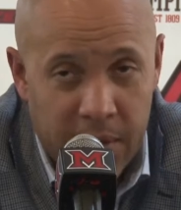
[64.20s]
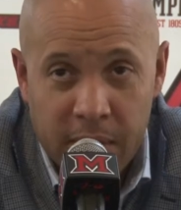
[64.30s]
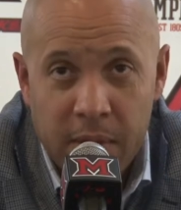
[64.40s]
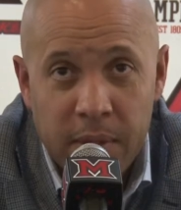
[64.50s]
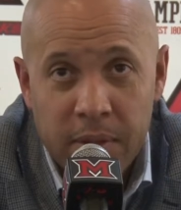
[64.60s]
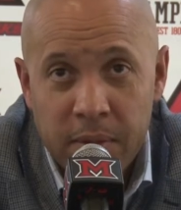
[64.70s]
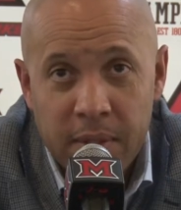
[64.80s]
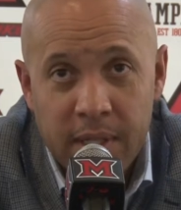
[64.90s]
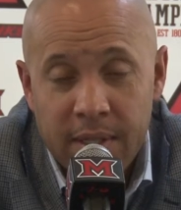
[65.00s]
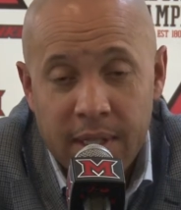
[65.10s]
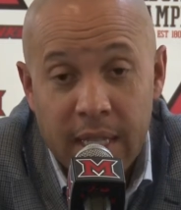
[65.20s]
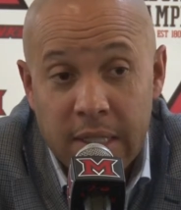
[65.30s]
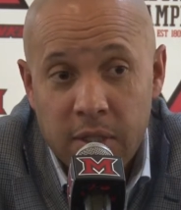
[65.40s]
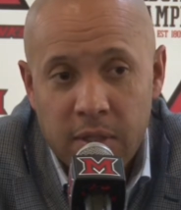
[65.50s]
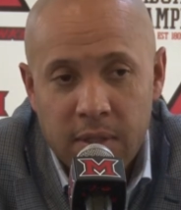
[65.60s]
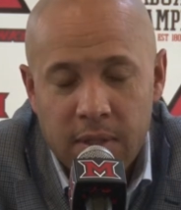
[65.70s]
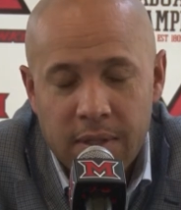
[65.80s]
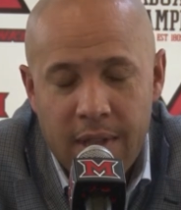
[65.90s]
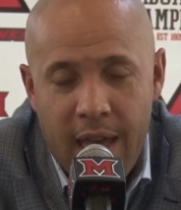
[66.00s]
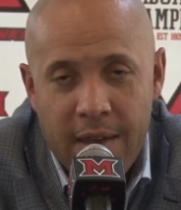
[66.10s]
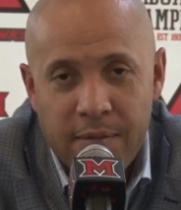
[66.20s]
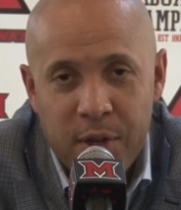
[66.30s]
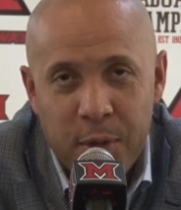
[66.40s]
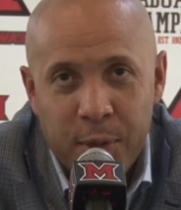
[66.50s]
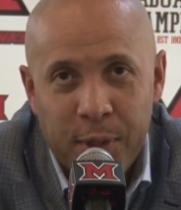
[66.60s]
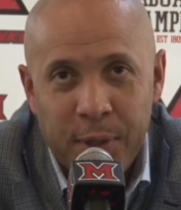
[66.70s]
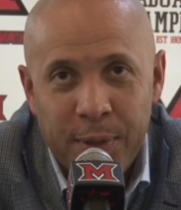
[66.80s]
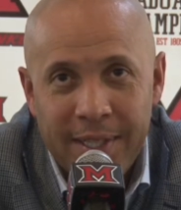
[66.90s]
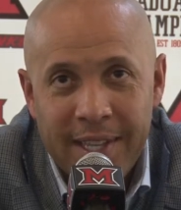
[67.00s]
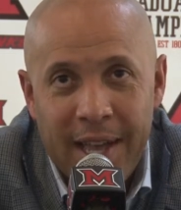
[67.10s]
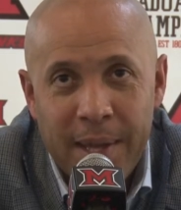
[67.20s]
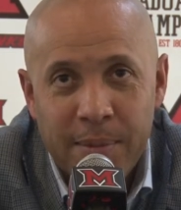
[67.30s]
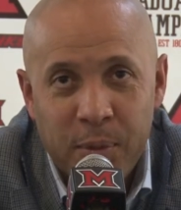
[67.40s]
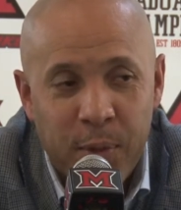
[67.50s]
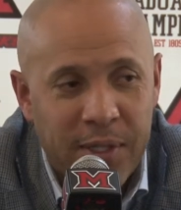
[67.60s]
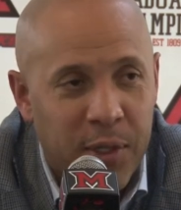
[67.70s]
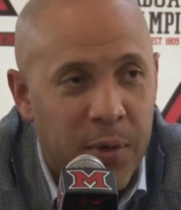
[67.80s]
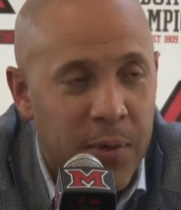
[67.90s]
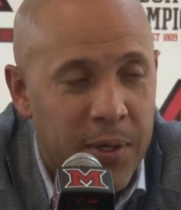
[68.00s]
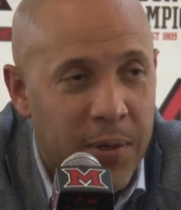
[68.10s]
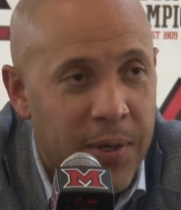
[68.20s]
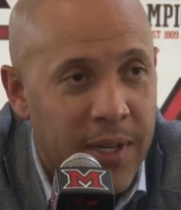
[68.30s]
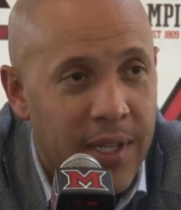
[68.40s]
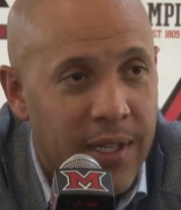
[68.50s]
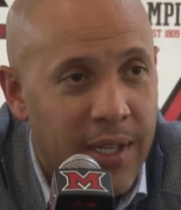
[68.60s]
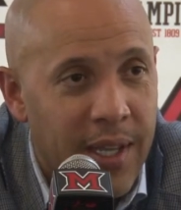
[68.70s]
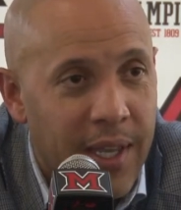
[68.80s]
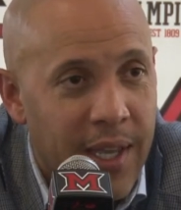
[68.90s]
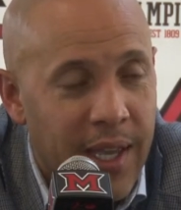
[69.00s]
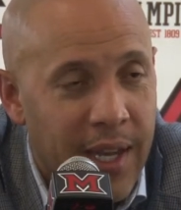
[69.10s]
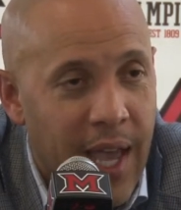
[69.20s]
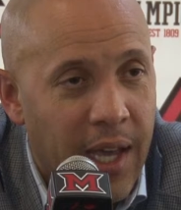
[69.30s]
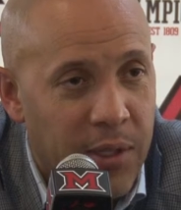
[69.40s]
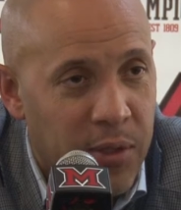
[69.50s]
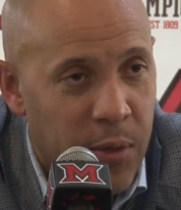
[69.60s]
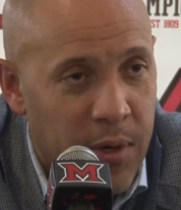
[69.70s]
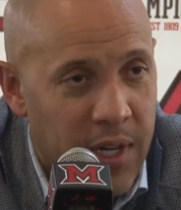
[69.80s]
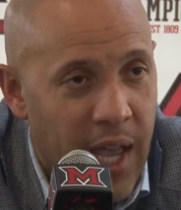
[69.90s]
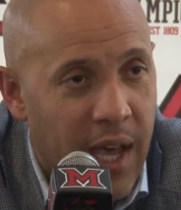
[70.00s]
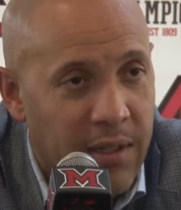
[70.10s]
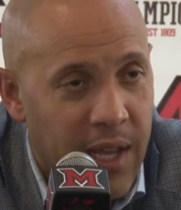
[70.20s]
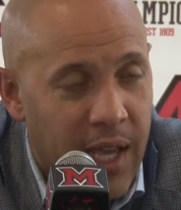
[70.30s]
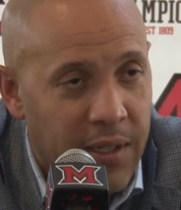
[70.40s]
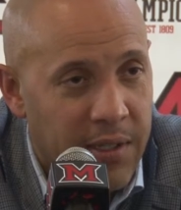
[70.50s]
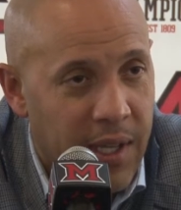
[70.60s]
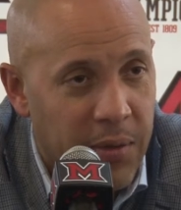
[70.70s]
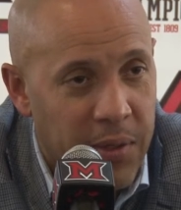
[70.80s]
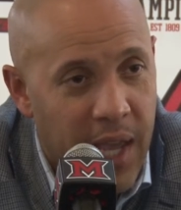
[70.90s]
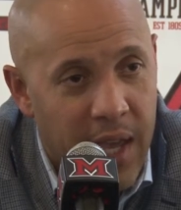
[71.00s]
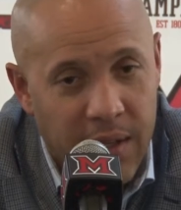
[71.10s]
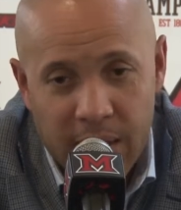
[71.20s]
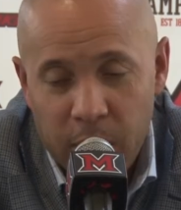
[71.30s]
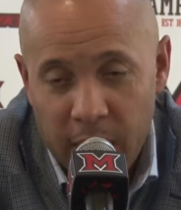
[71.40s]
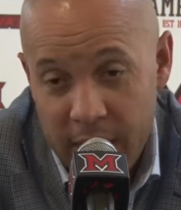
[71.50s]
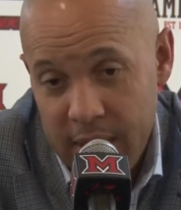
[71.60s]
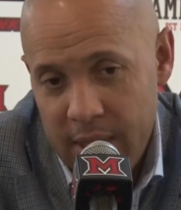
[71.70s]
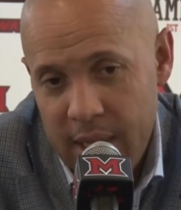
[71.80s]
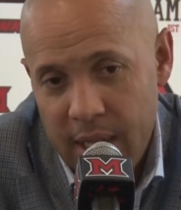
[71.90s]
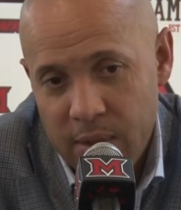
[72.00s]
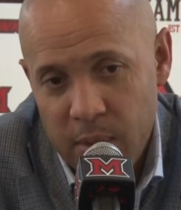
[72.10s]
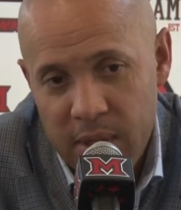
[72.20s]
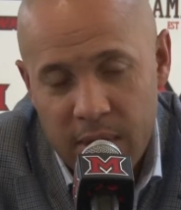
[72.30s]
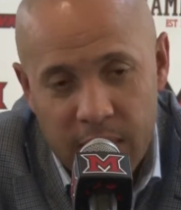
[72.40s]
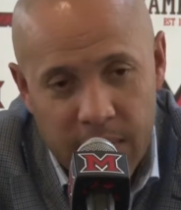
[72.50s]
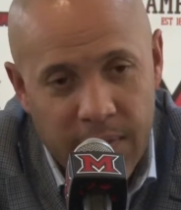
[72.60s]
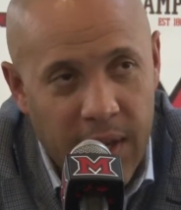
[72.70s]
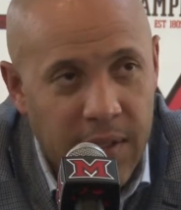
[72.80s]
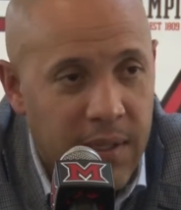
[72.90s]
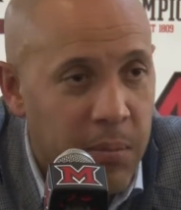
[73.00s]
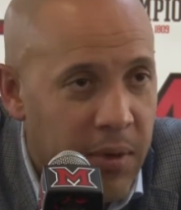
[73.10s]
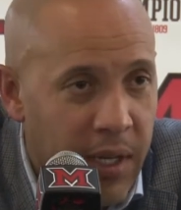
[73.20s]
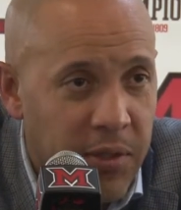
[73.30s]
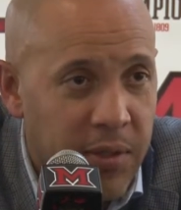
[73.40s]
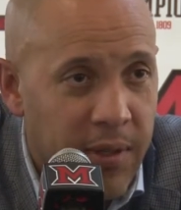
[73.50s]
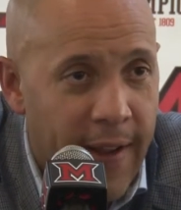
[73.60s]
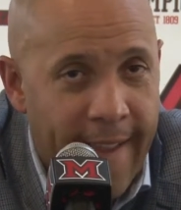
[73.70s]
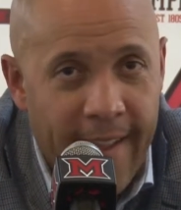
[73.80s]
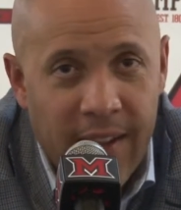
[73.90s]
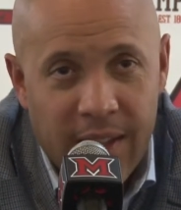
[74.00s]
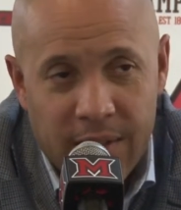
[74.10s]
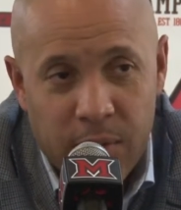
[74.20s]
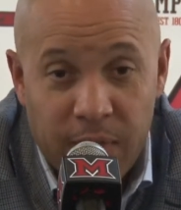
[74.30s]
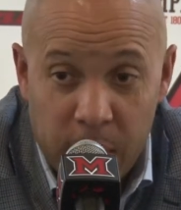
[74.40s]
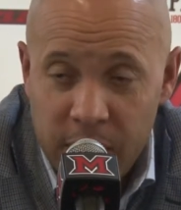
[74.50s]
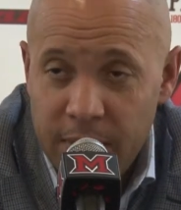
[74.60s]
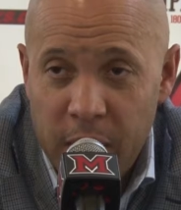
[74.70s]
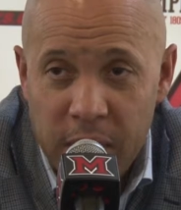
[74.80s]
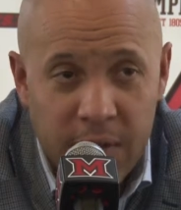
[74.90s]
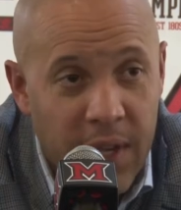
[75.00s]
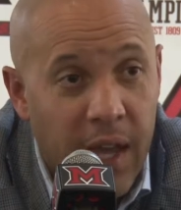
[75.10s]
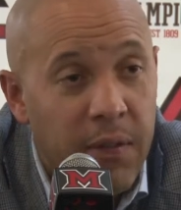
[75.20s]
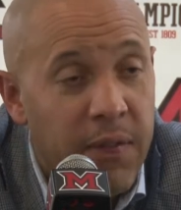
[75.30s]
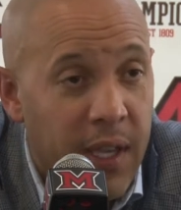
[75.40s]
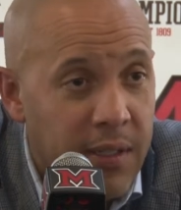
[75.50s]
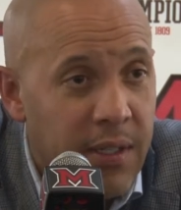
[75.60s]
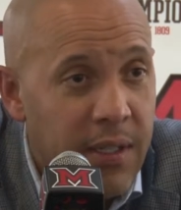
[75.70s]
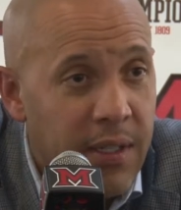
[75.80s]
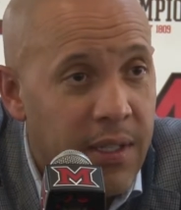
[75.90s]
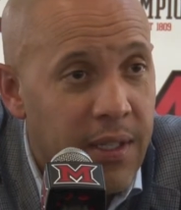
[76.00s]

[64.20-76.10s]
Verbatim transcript: that are going through this and they just have no clue at times what's going on and and how to sort it out and how to settle down. And one of the things when you're facing pressure is first of all you've got to face it